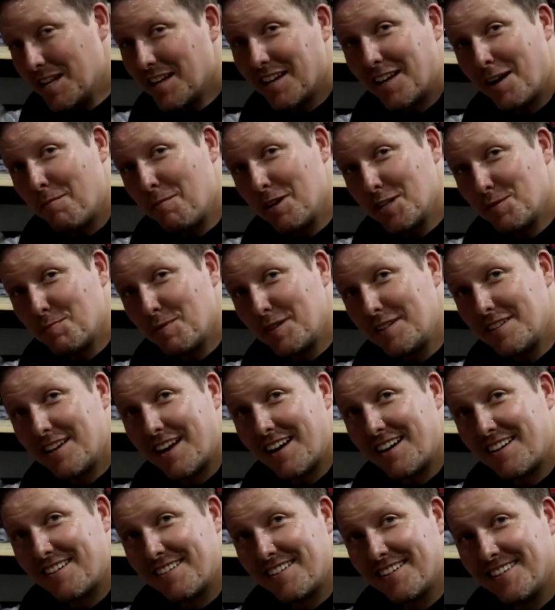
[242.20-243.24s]
I must be
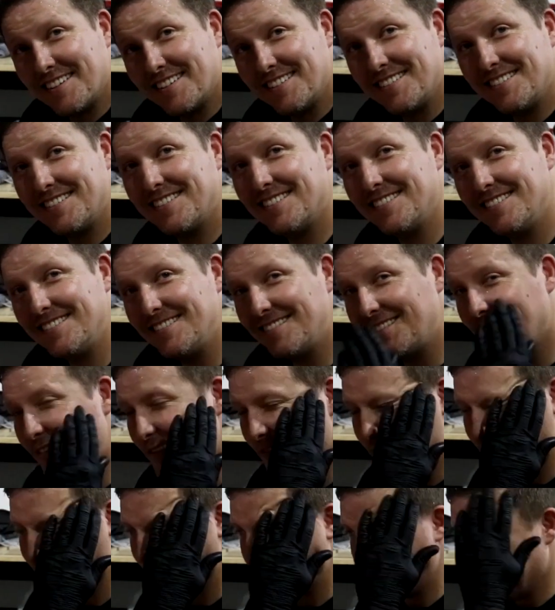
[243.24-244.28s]
tired.
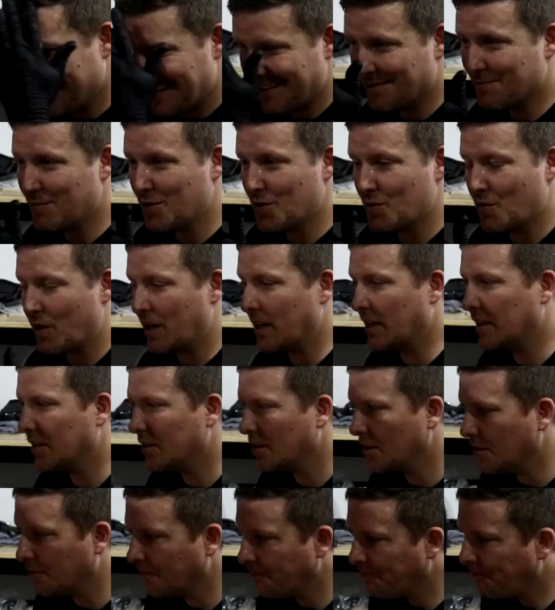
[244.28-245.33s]
I'm sweating
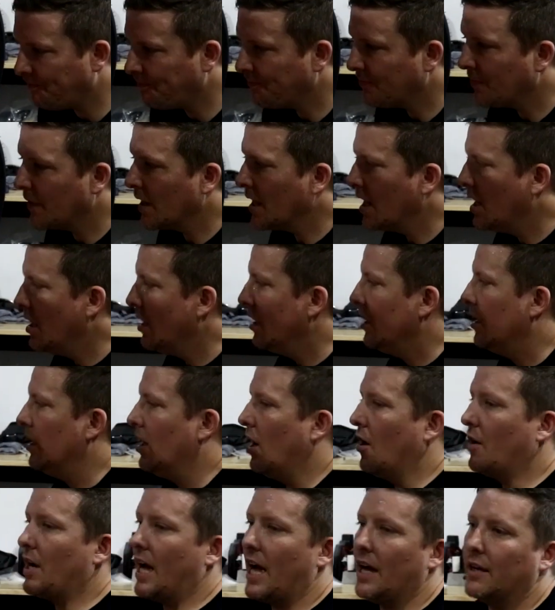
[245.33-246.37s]
too.
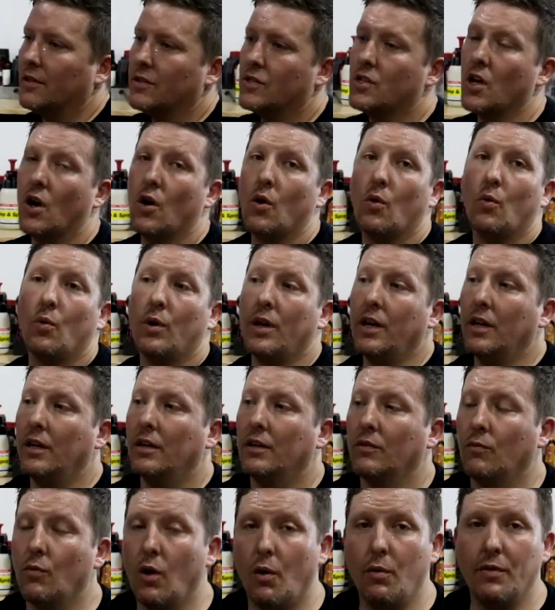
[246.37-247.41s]
Okay, so
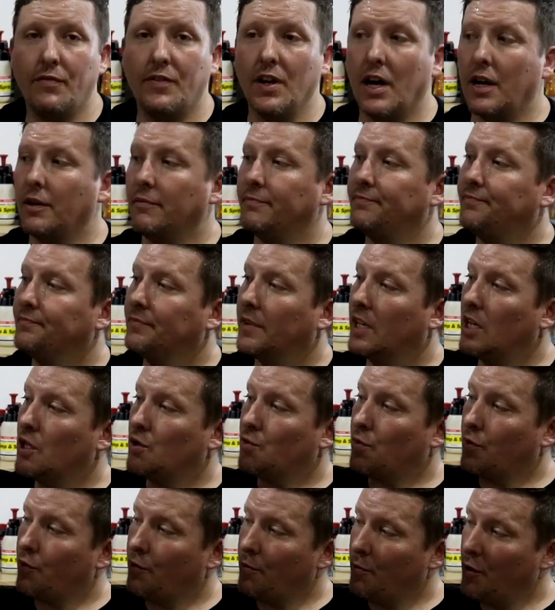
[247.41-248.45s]
what we've done is
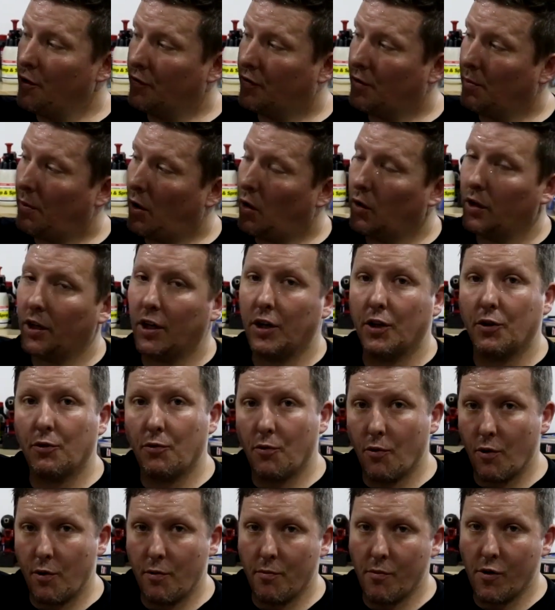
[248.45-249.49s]
we removed the bolt here,
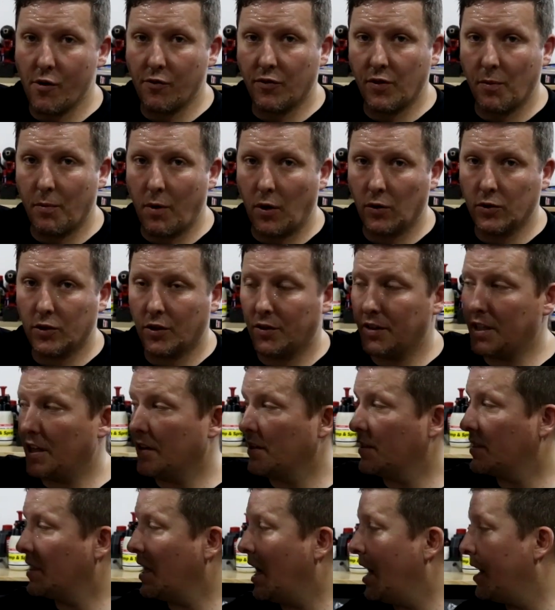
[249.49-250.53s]
we removed the bolt on the other
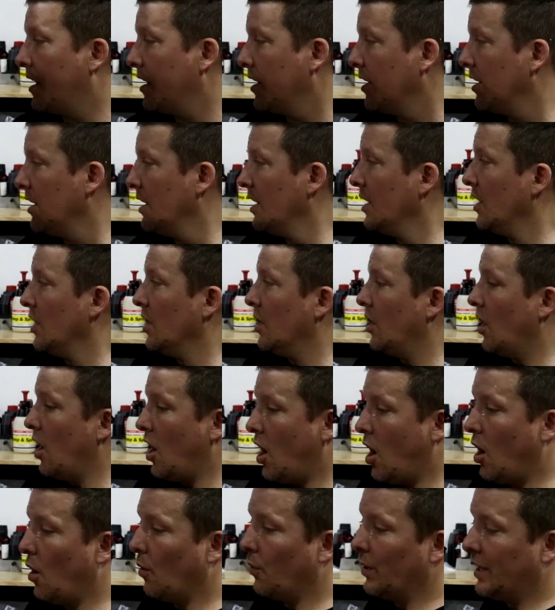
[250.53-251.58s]
side.
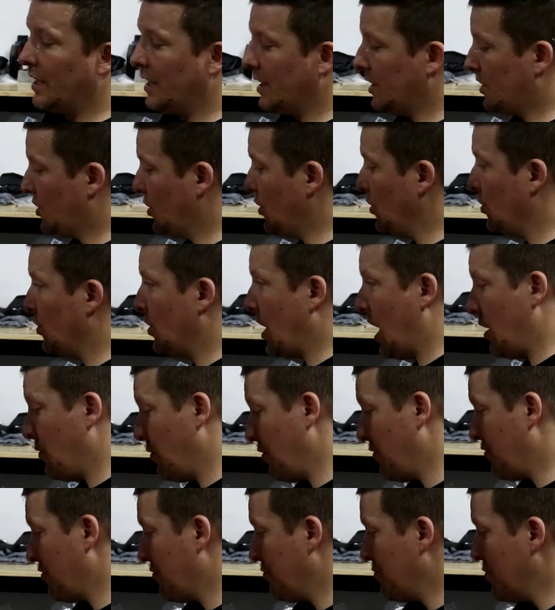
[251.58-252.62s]
All we need to do, and
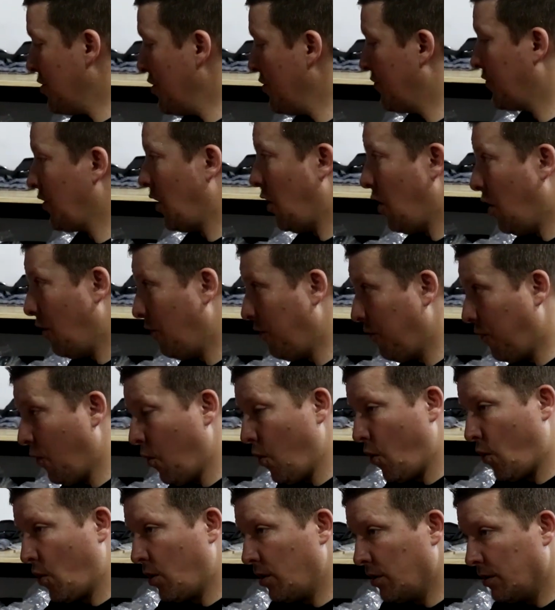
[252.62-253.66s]
we've removed all
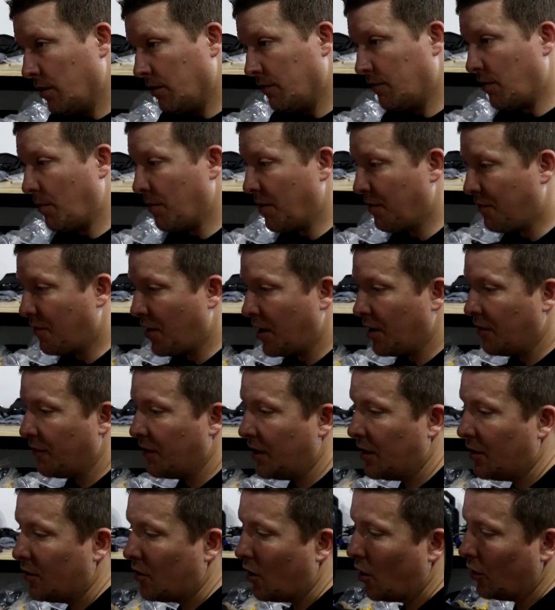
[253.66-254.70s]
4 from the front of
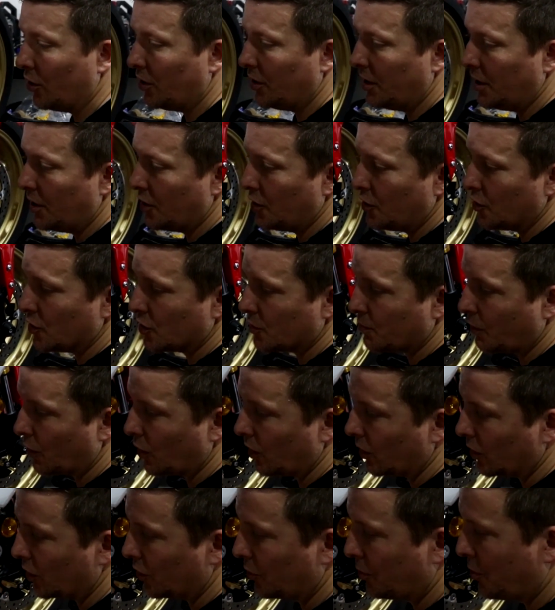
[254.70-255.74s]
here, all you need to do is put a
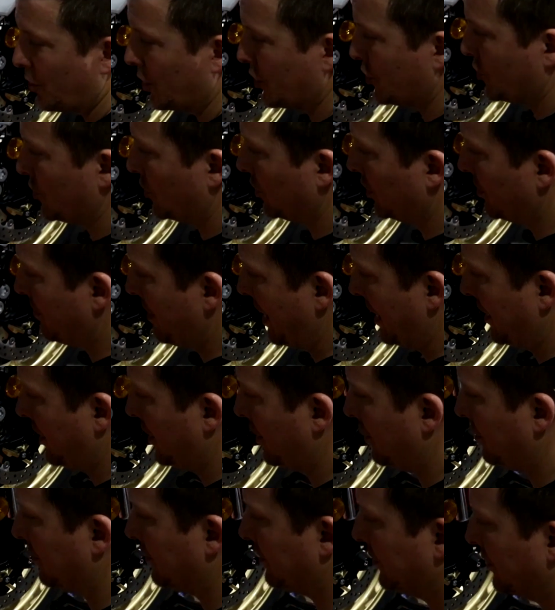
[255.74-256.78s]
little pressure on the back here.